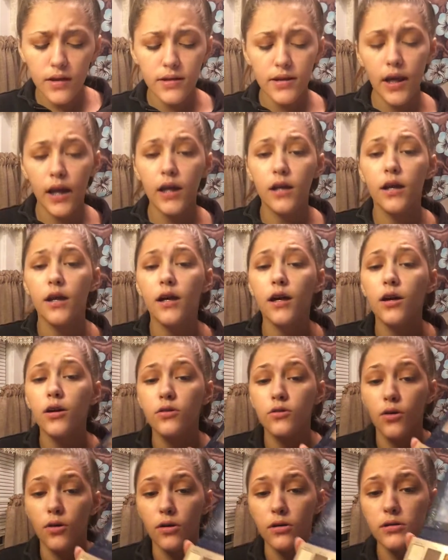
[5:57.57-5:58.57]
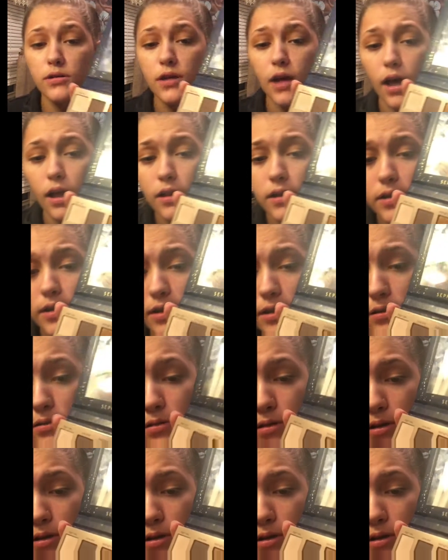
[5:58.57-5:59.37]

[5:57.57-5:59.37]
Take like a gold color,